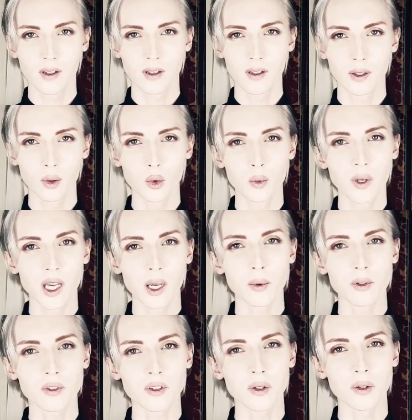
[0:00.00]
You would be
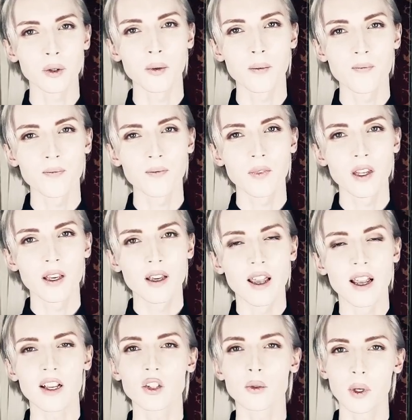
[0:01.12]
able to
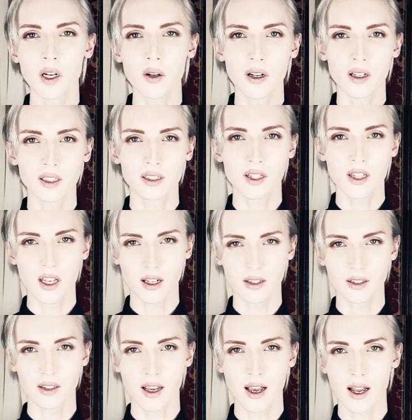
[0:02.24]
experience
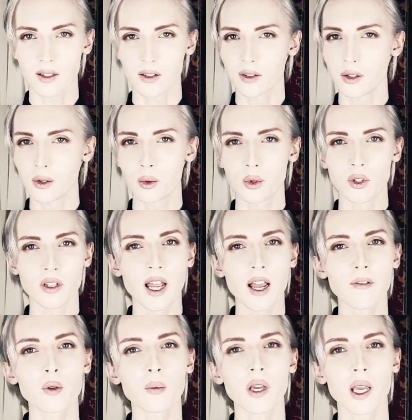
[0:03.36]
things that you would
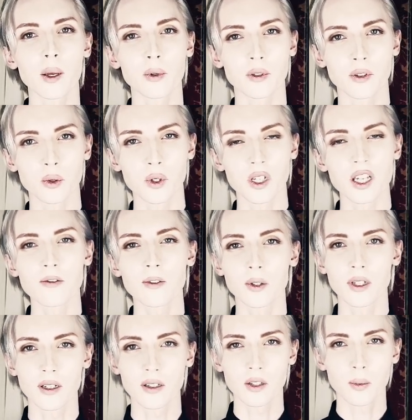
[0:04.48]
never be able to if you
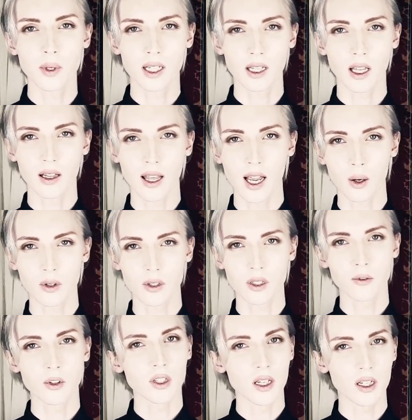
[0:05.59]
didn't speak that language,
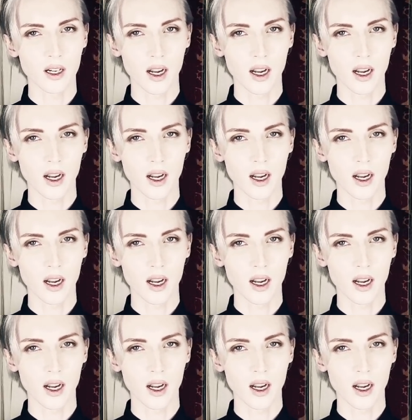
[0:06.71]
if you didn't